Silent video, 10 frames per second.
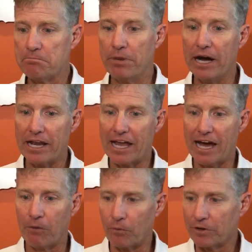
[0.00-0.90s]
but
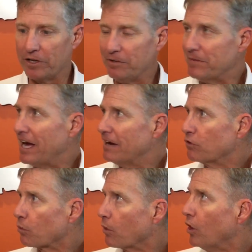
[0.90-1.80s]
I wanted him to have
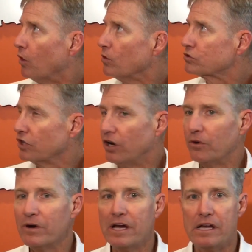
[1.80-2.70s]
a role.
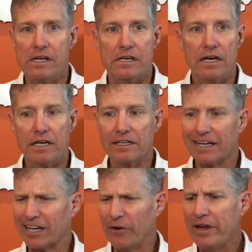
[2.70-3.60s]
So I
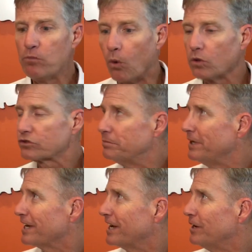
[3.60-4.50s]
know he wants to
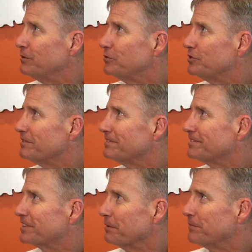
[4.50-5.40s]
be a coach
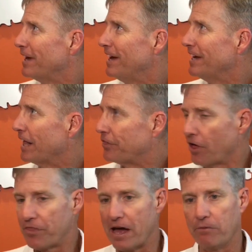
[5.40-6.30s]
someday. I
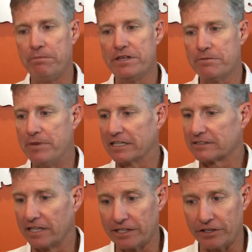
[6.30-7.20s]
thought that would be the best
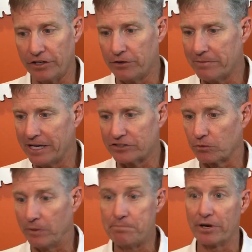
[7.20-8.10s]
thing to do, man. So
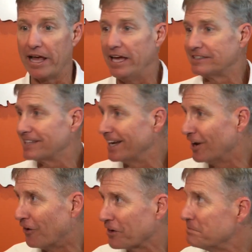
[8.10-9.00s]
we put a headset
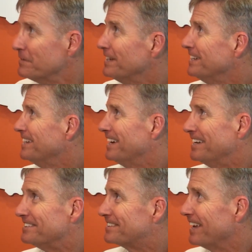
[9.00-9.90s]
on him
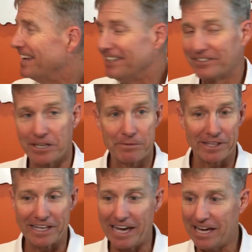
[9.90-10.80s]
in some of
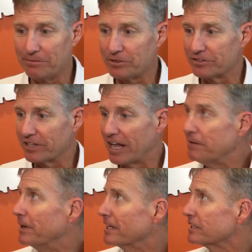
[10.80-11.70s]
the games and said, hey,
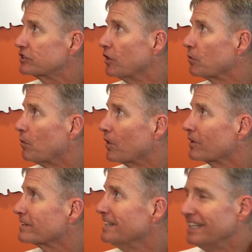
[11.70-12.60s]
man, let's go to
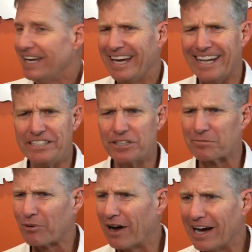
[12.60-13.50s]
work. And he
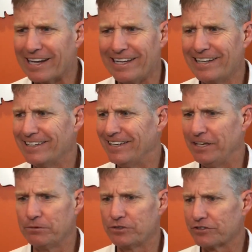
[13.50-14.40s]
took pride in it, and
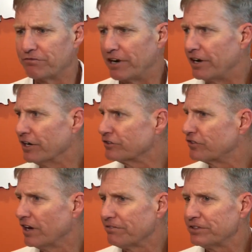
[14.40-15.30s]
he was just very
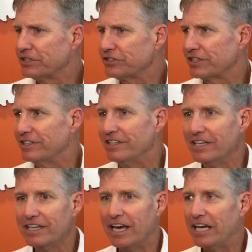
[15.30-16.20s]
unselfish
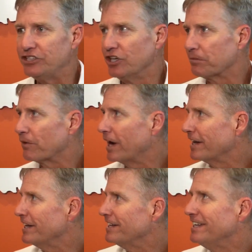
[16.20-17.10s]
and jumped right
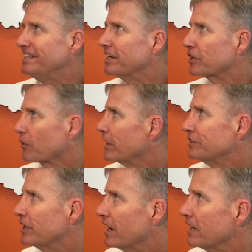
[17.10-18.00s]
in. He did a great
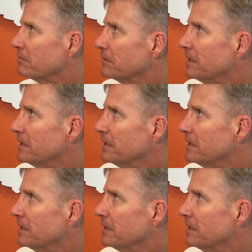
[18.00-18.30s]
job.